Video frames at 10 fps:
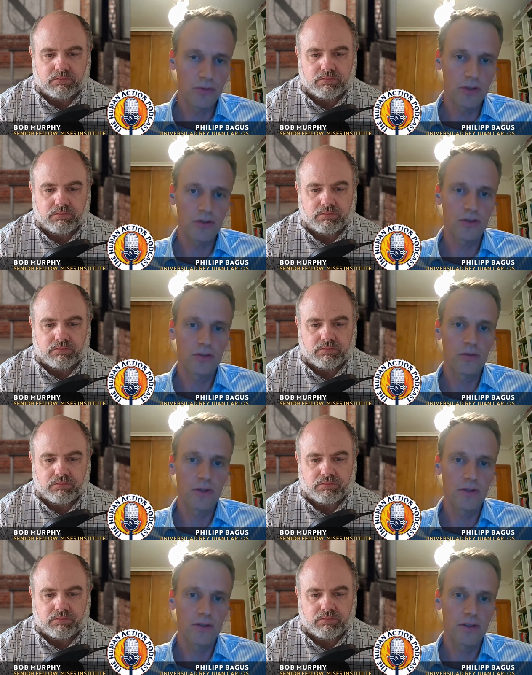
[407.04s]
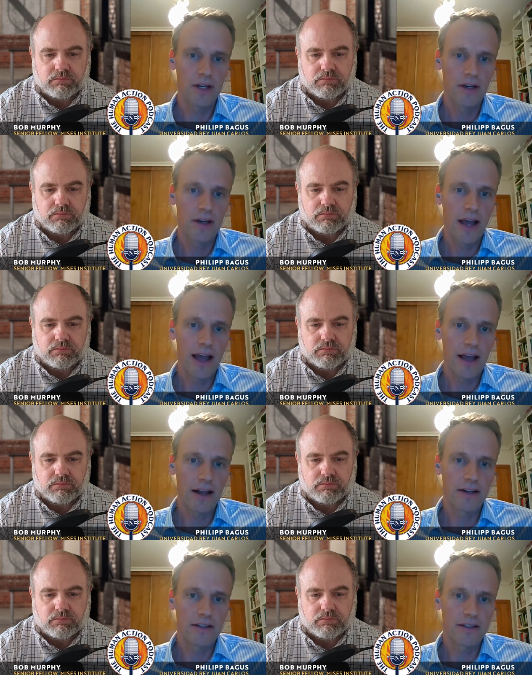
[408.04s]
Speaker 1: this consumer good,
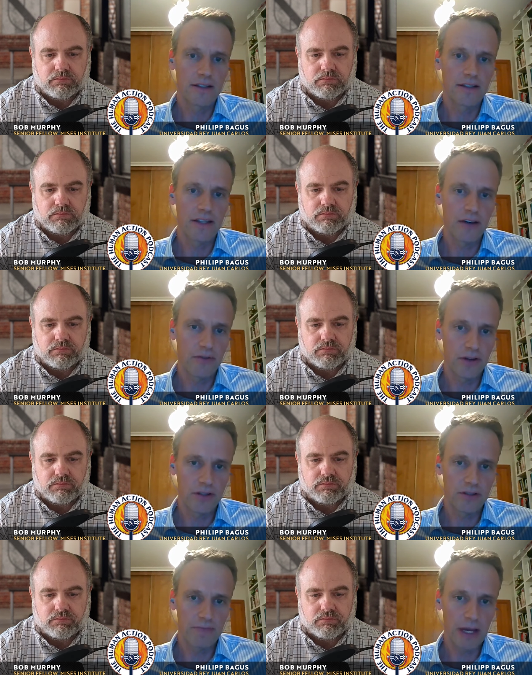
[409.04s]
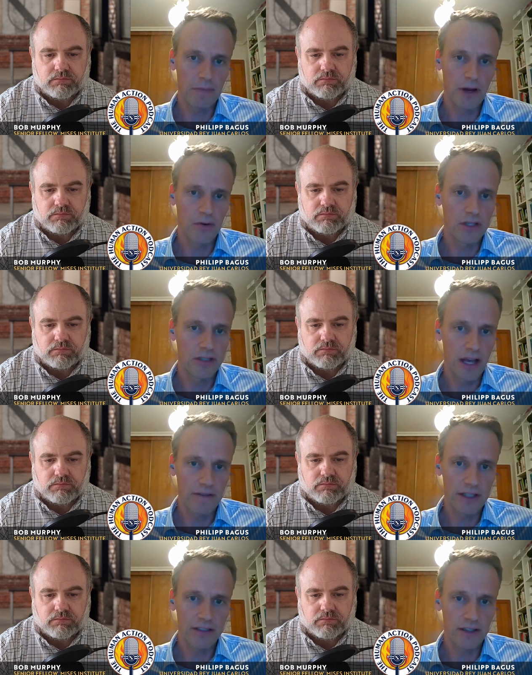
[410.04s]
and uh, therefore it's backed by real
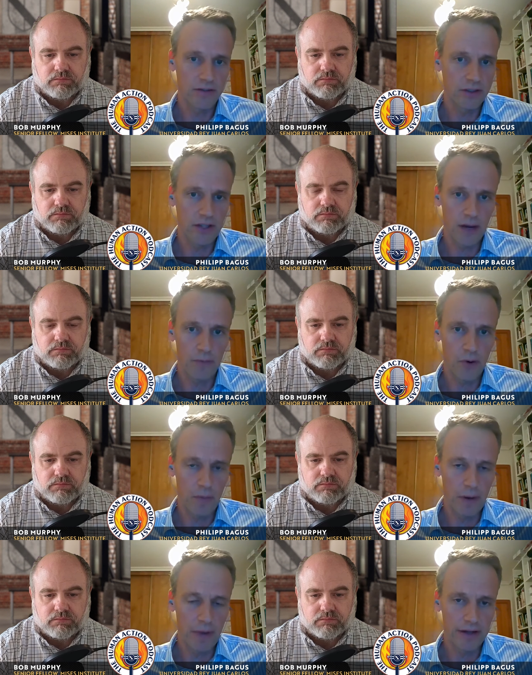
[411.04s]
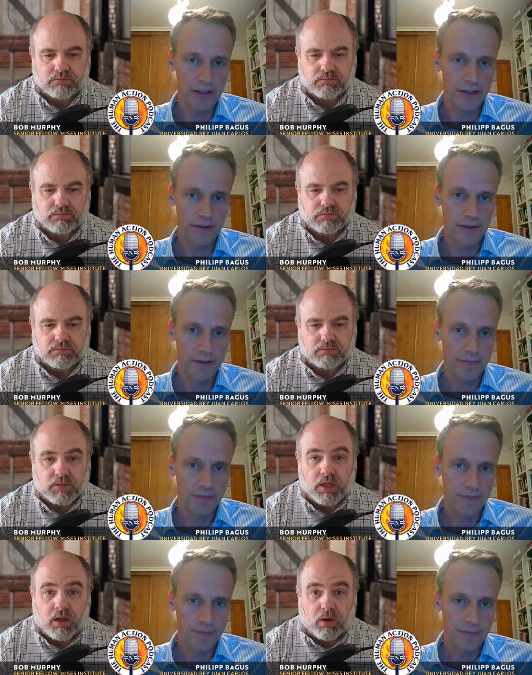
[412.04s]
savings, and therefore it's unproblematic.
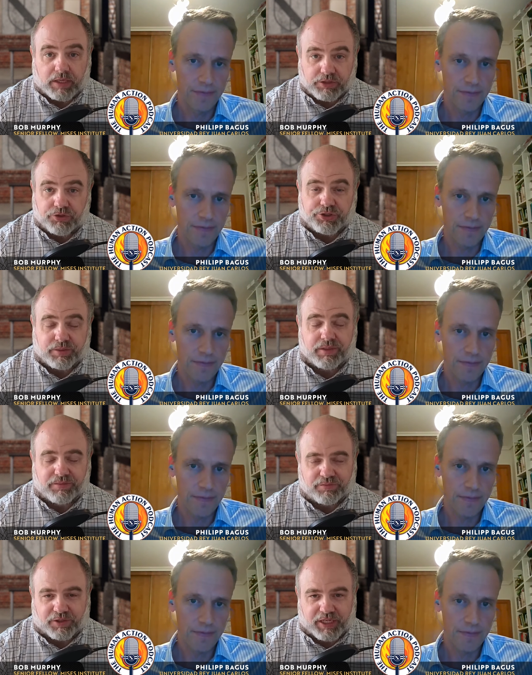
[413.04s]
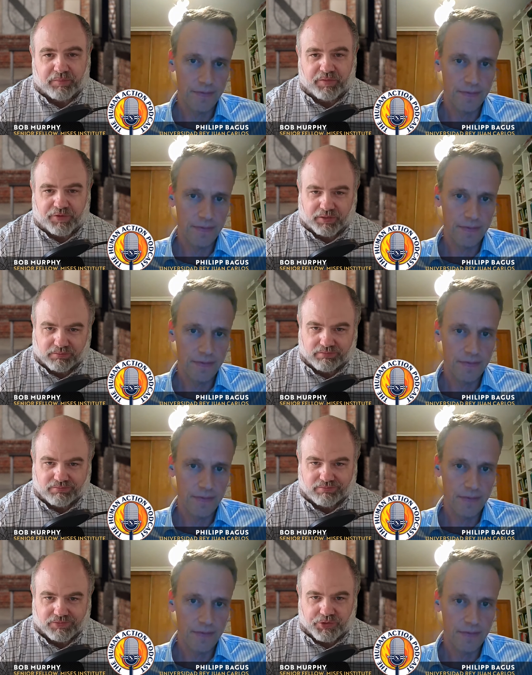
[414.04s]
Speaker 2: Okay, so just to, and forgive me for
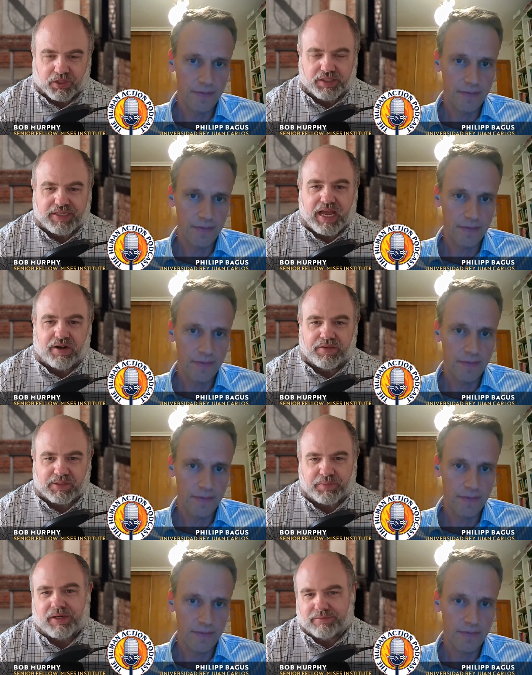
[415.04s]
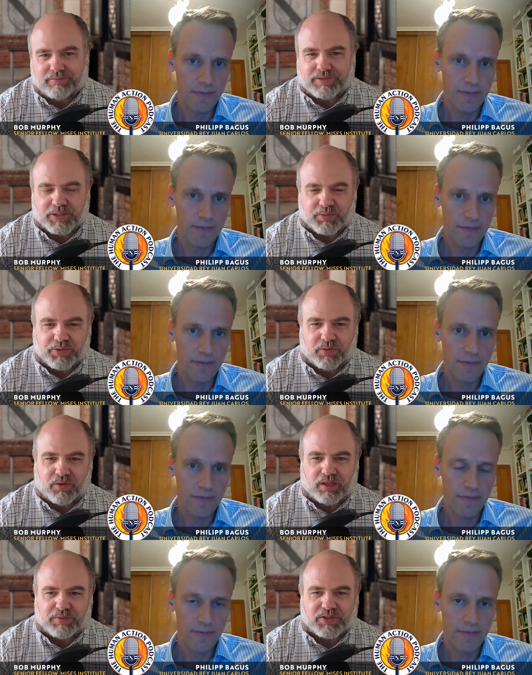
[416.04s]
drilling down on this, but since we're doing a
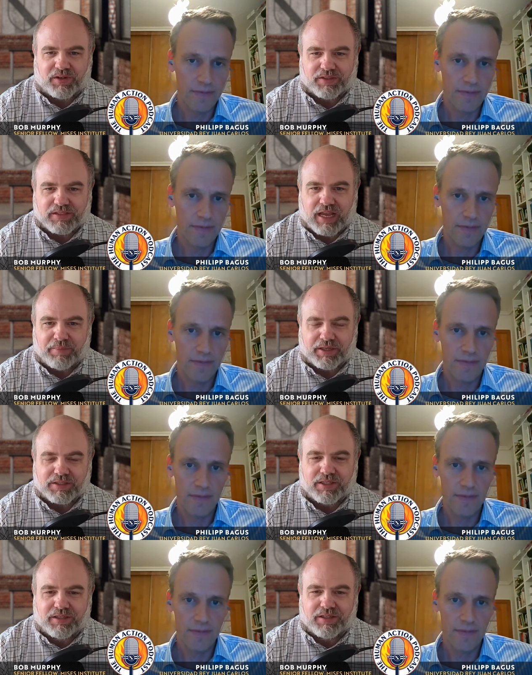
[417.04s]
whole episode on this topic, it's